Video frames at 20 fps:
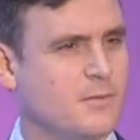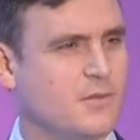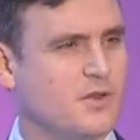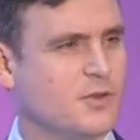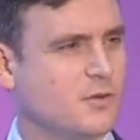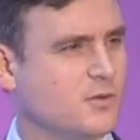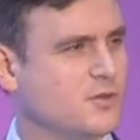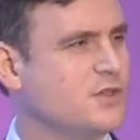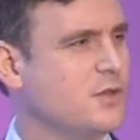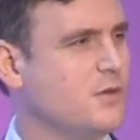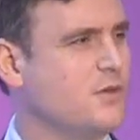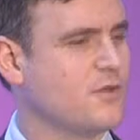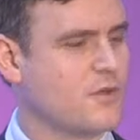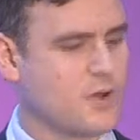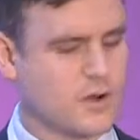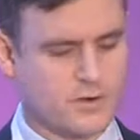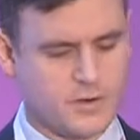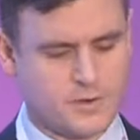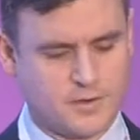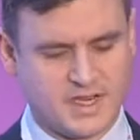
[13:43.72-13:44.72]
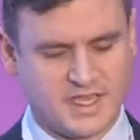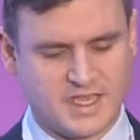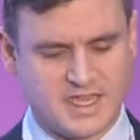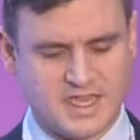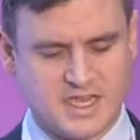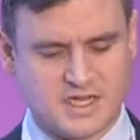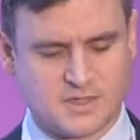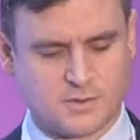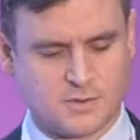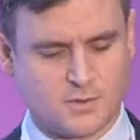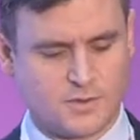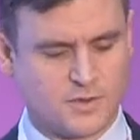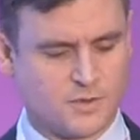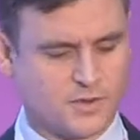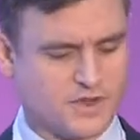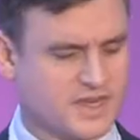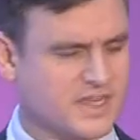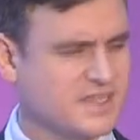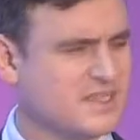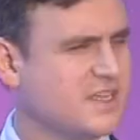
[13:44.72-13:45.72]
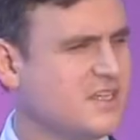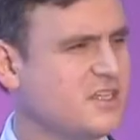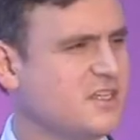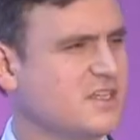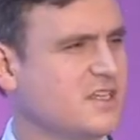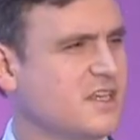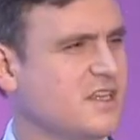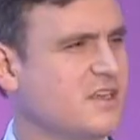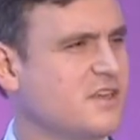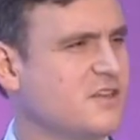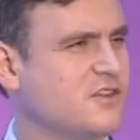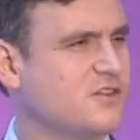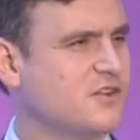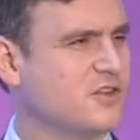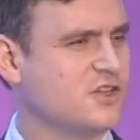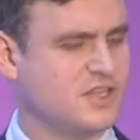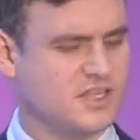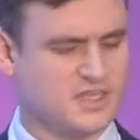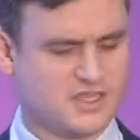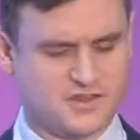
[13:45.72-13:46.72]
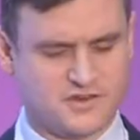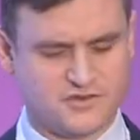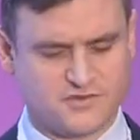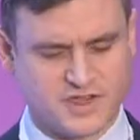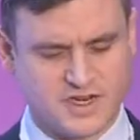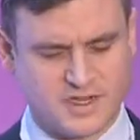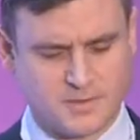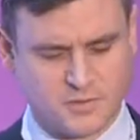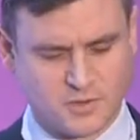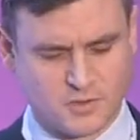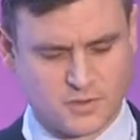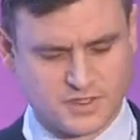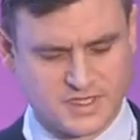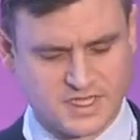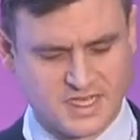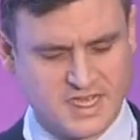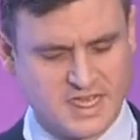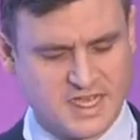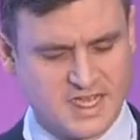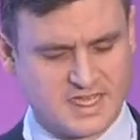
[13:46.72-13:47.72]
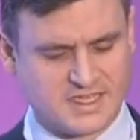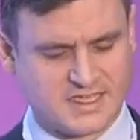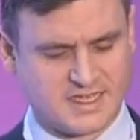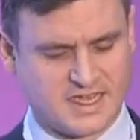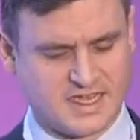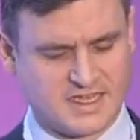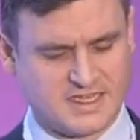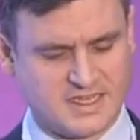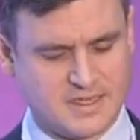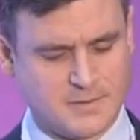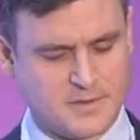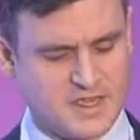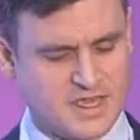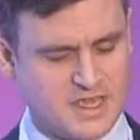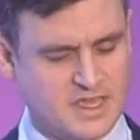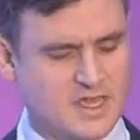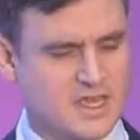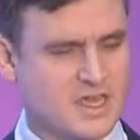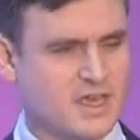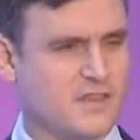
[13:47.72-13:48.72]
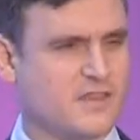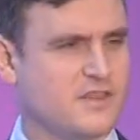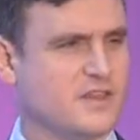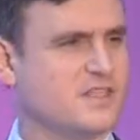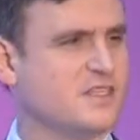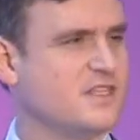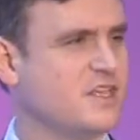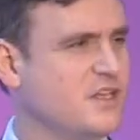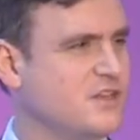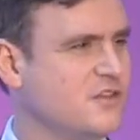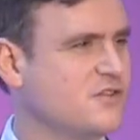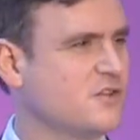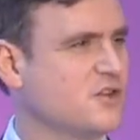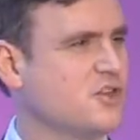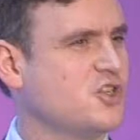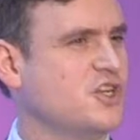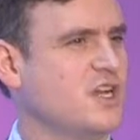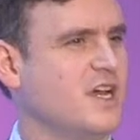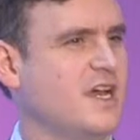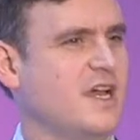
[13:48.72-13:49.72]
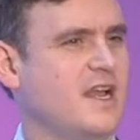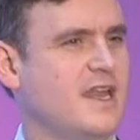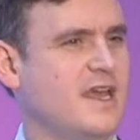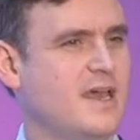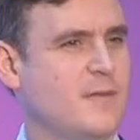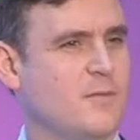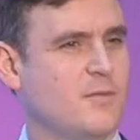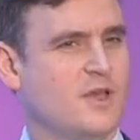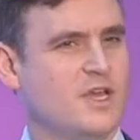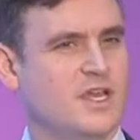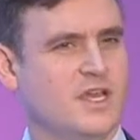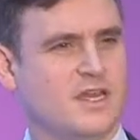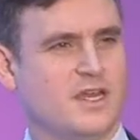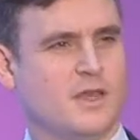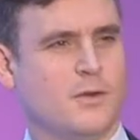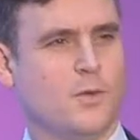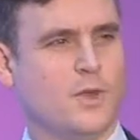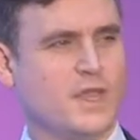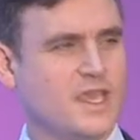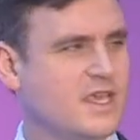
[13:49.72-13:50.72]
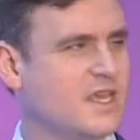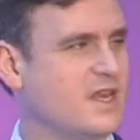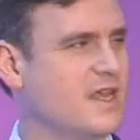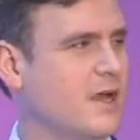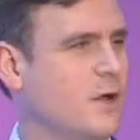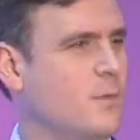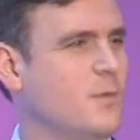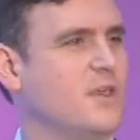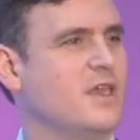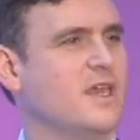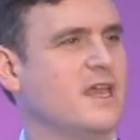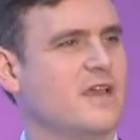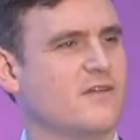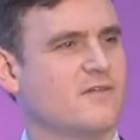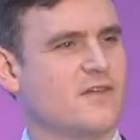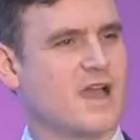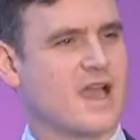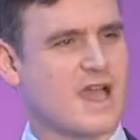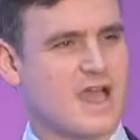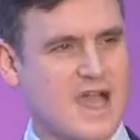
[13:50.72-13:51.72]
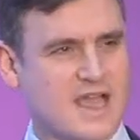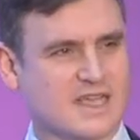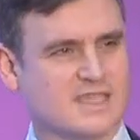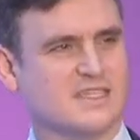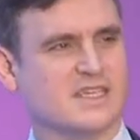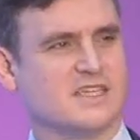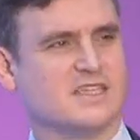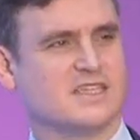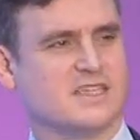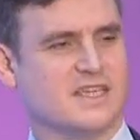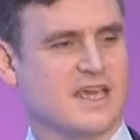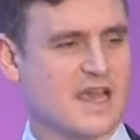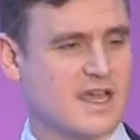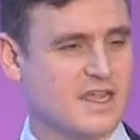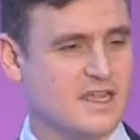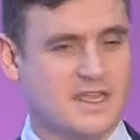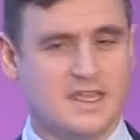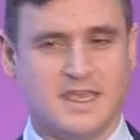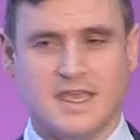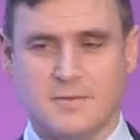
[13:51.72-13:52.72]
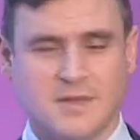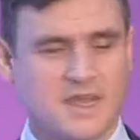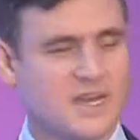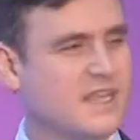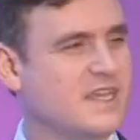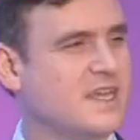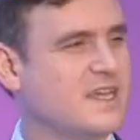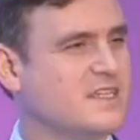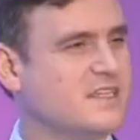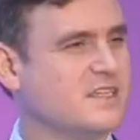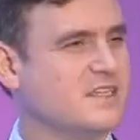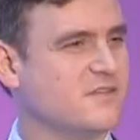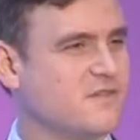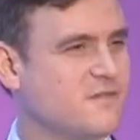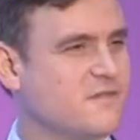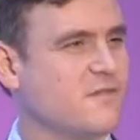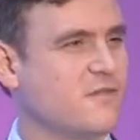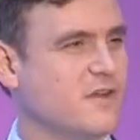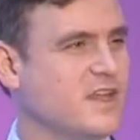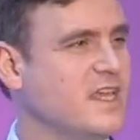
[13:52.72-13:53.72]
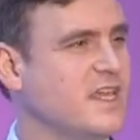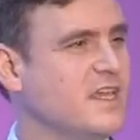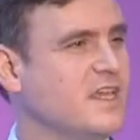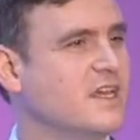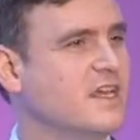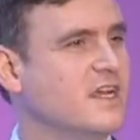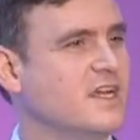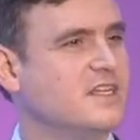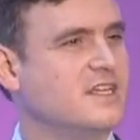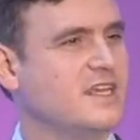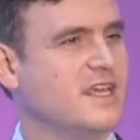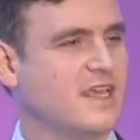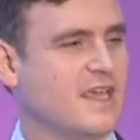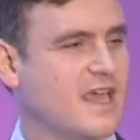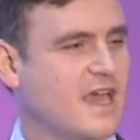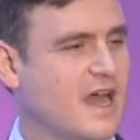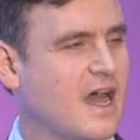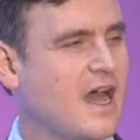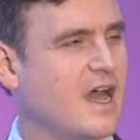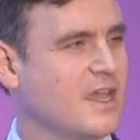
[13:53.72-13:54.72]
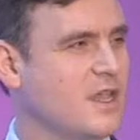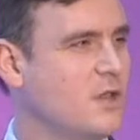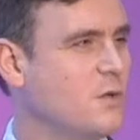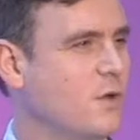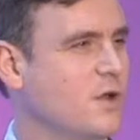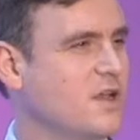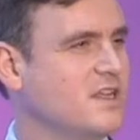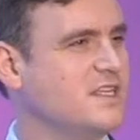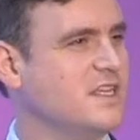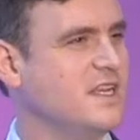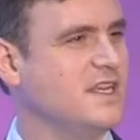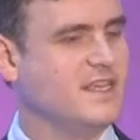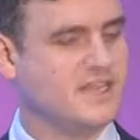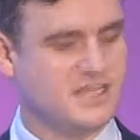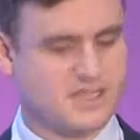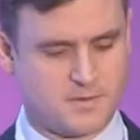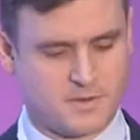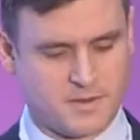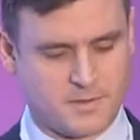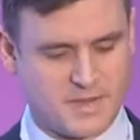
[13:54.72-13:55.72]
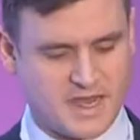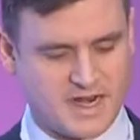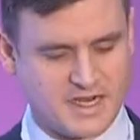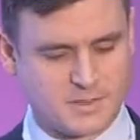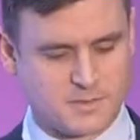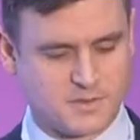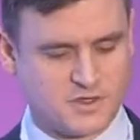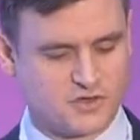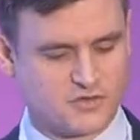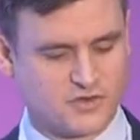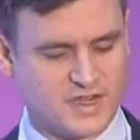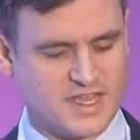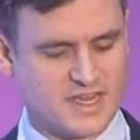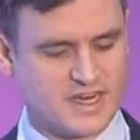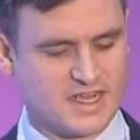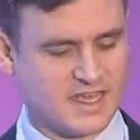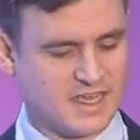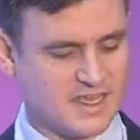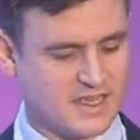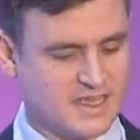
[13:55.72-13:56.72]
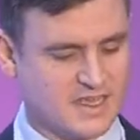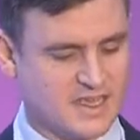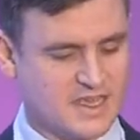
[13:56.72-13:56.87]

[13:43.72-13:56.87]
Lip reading: but also through our own engagement with organisations like the Construction Industry Training Board, CITB, there's the Construction ILM. Now we can help you get access to that, in many cases free, to get high quality leadership and management training,